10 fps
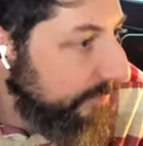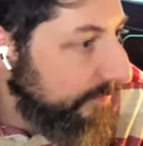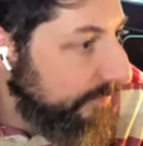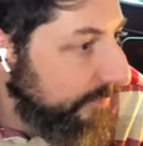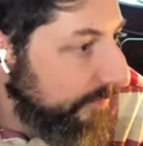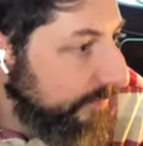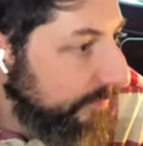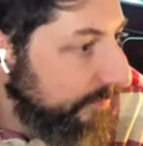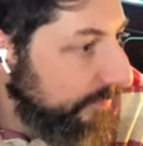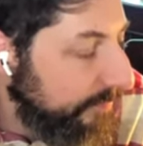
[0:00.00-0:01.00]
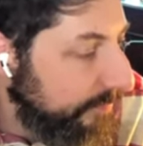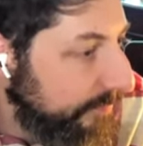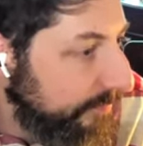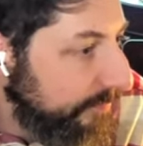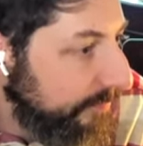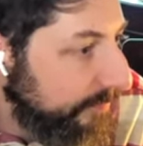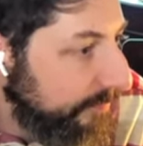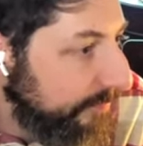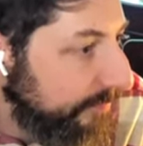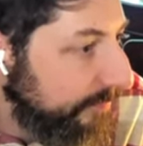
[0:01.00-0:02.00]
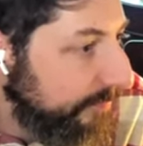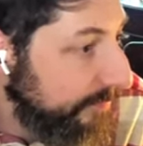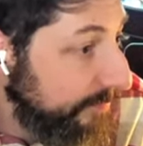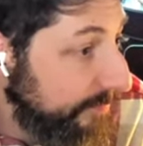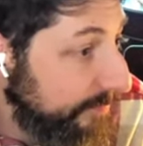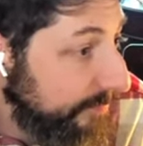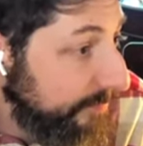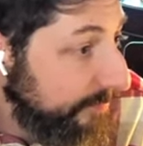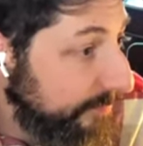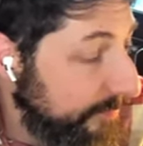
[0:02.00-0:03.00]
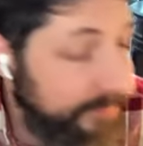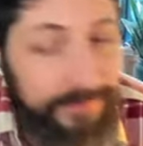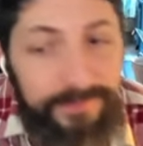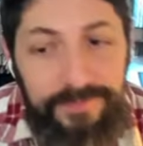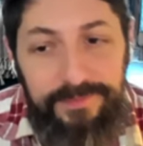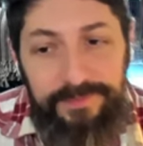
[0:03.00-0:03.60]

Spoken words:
No words are spoken by the person on screen.